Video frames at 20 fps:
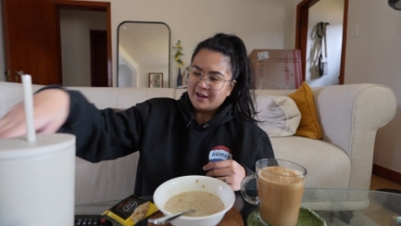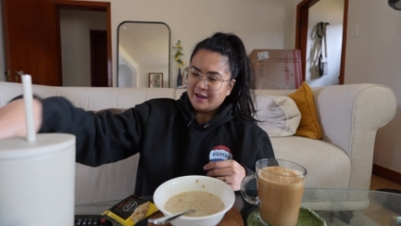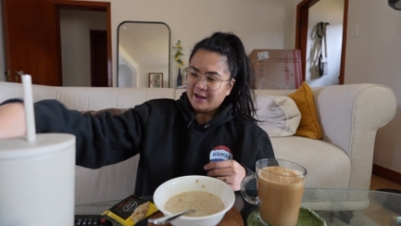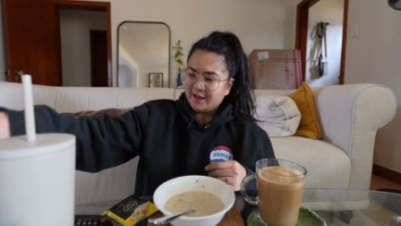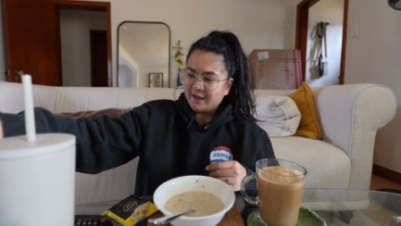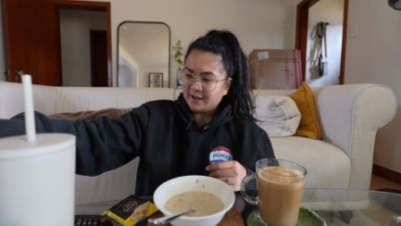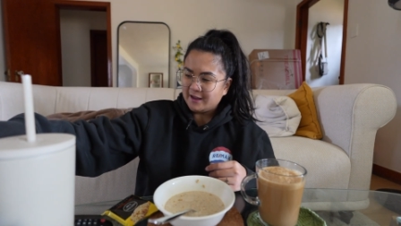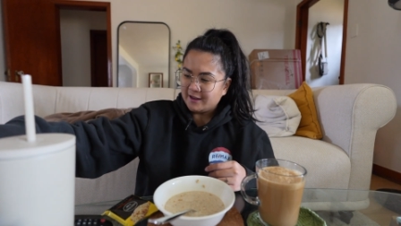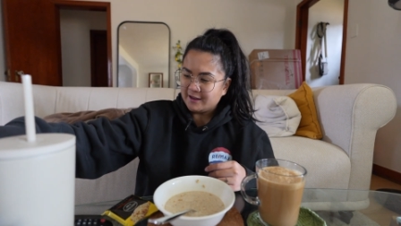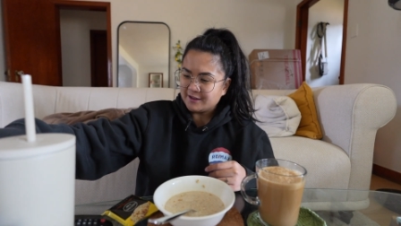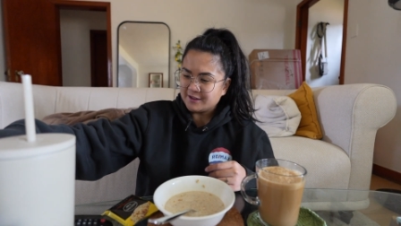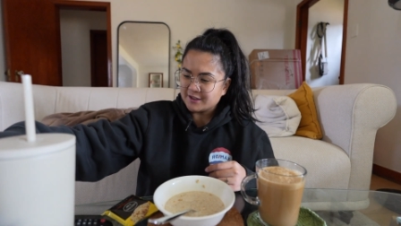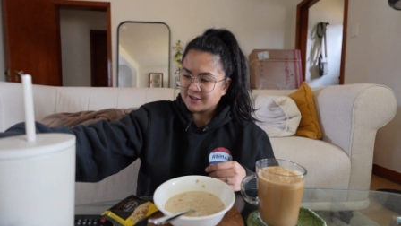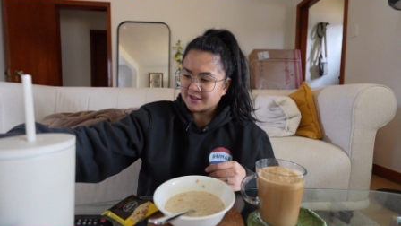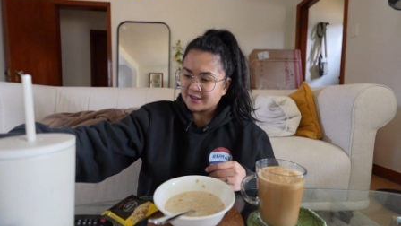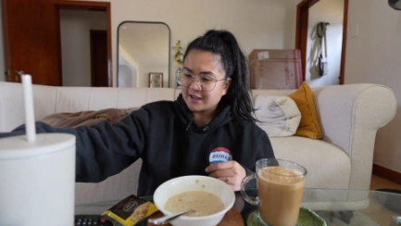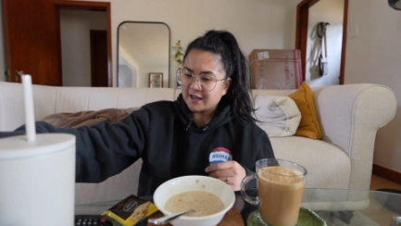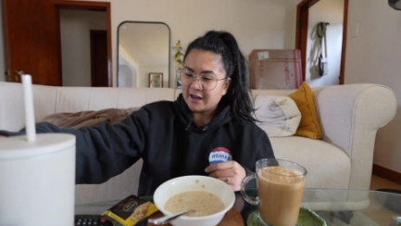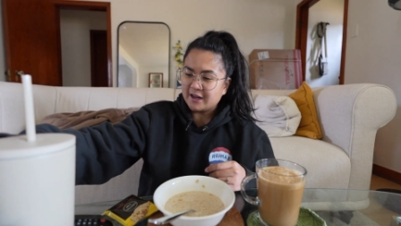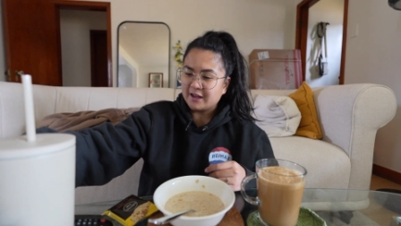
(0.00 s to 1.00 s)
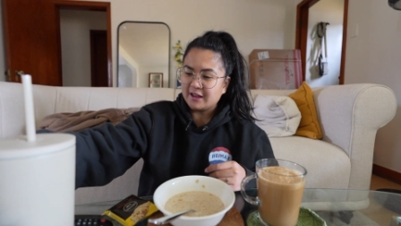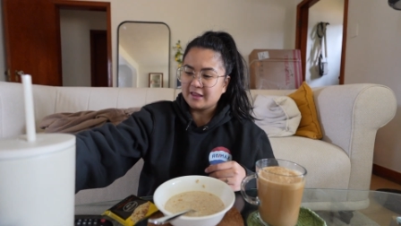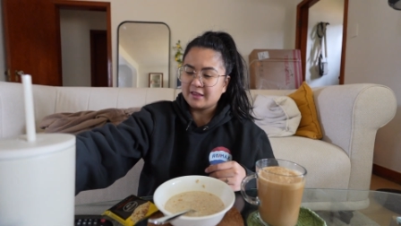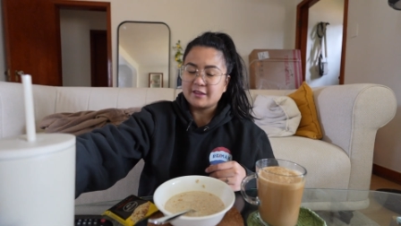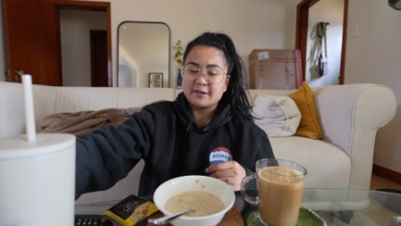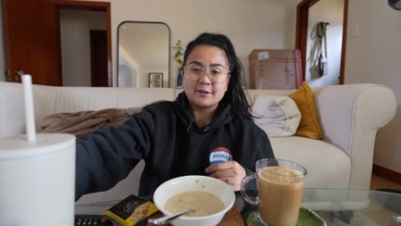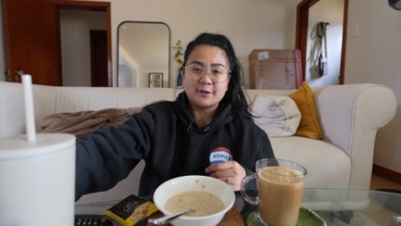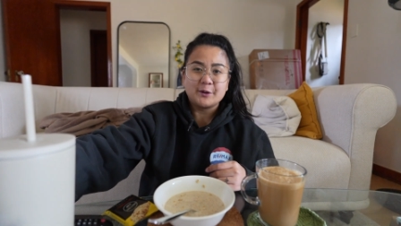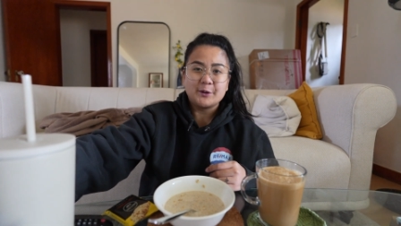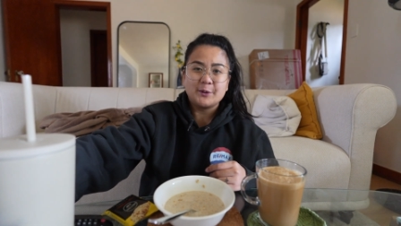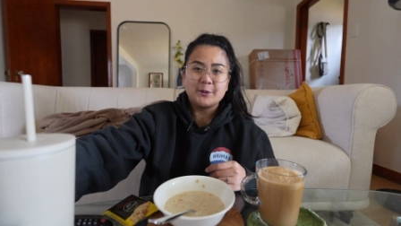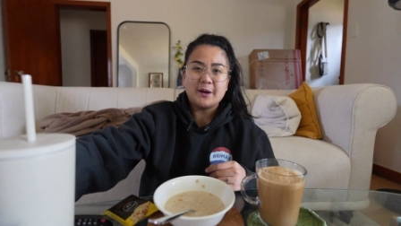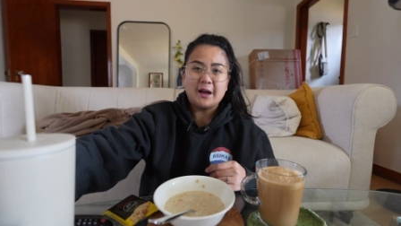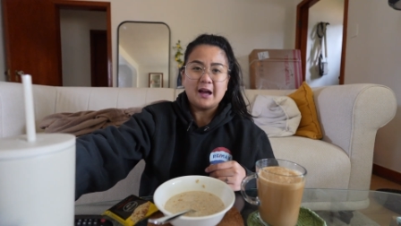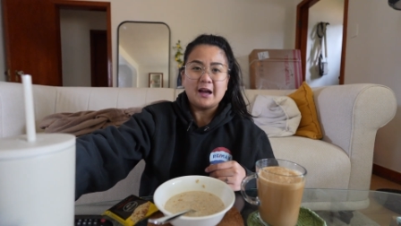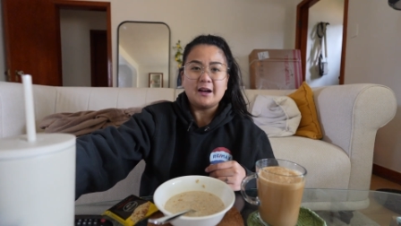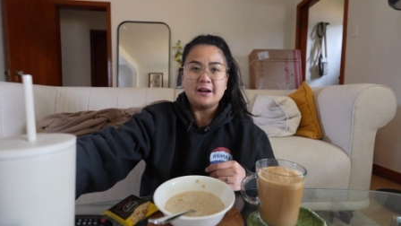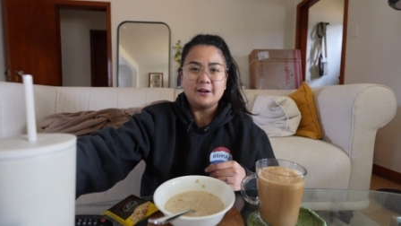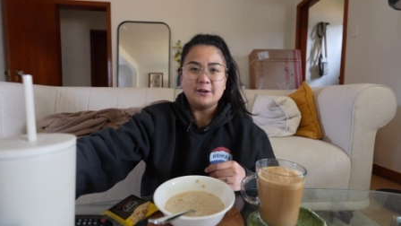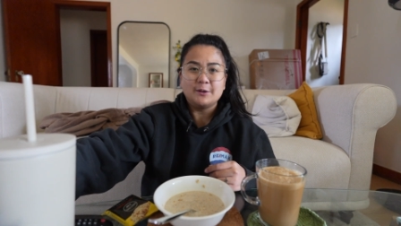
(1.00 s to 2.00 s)
and just getting through
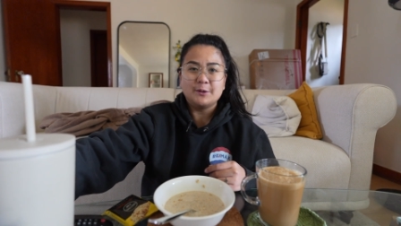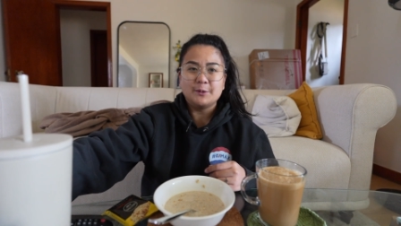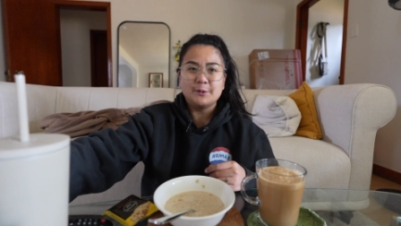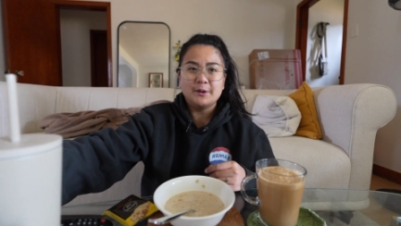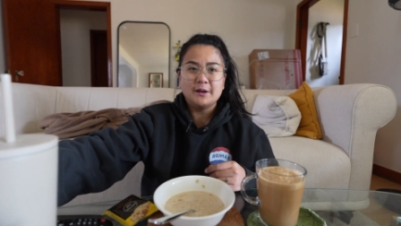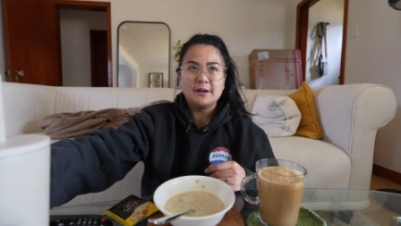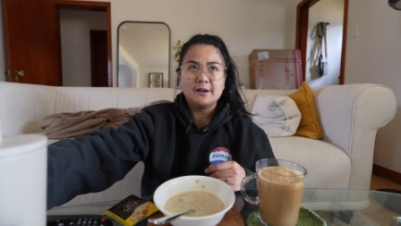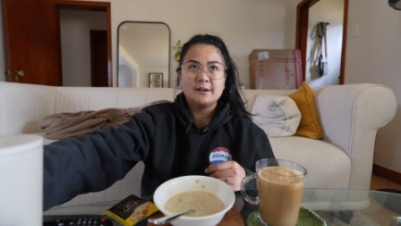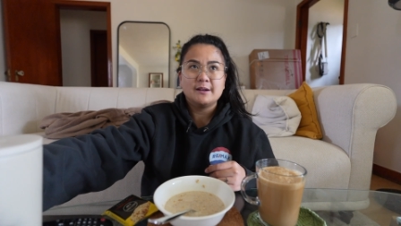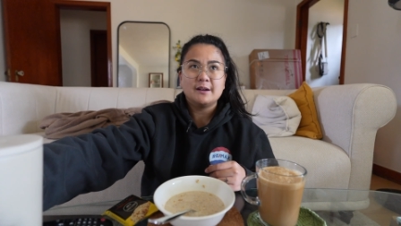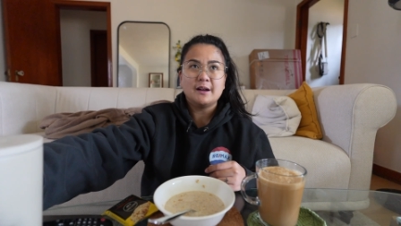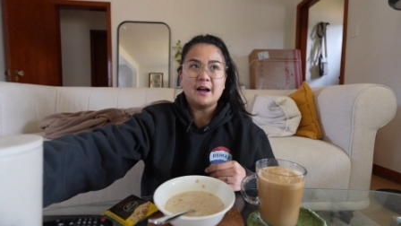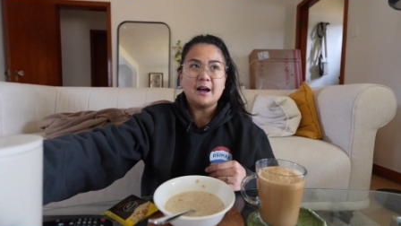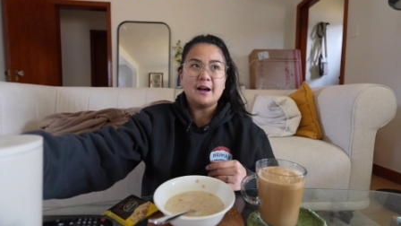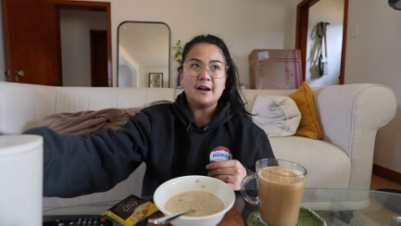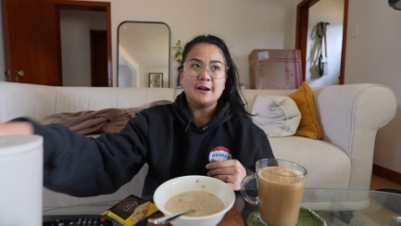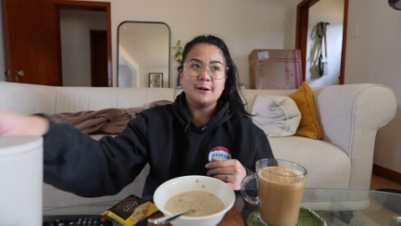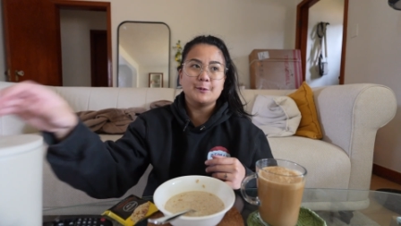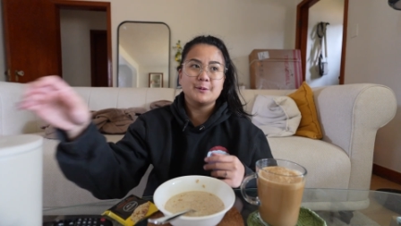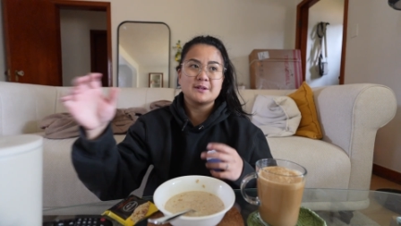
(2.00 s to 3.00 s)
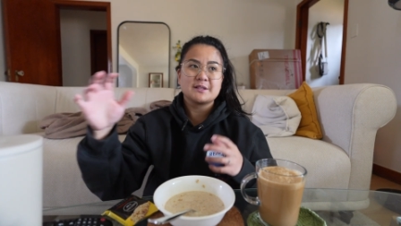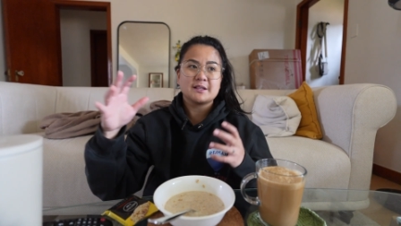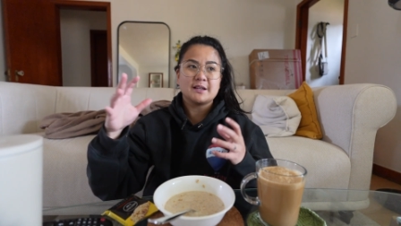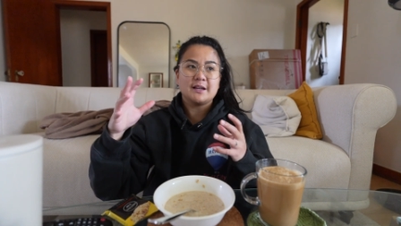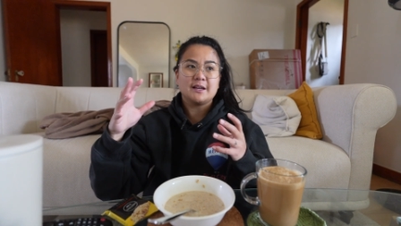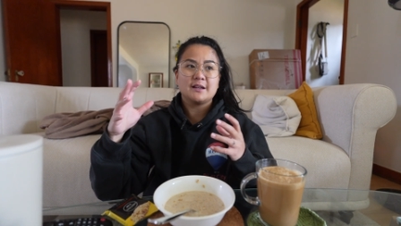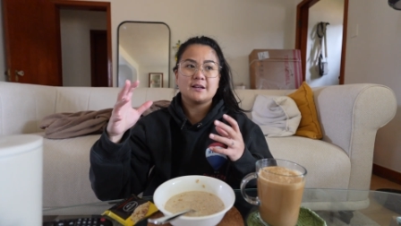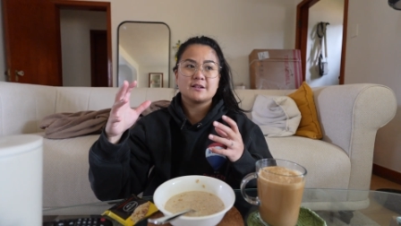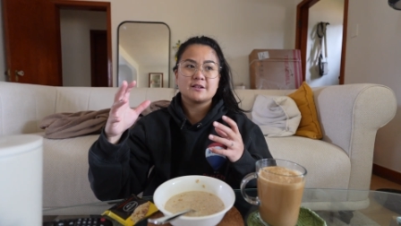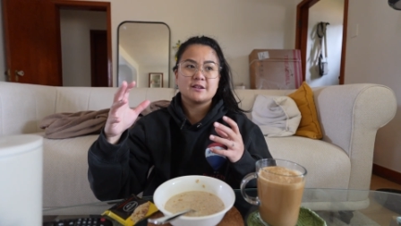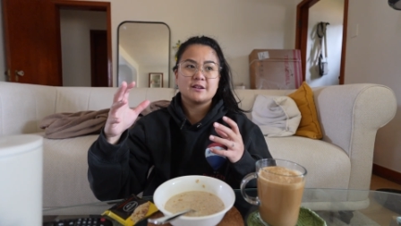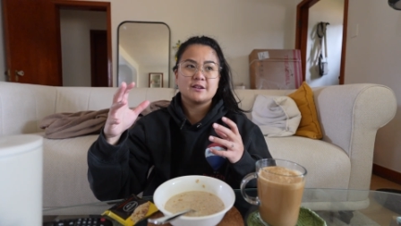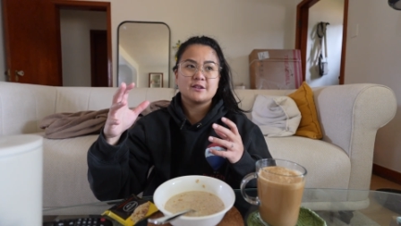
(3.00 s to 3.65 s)
how I was like,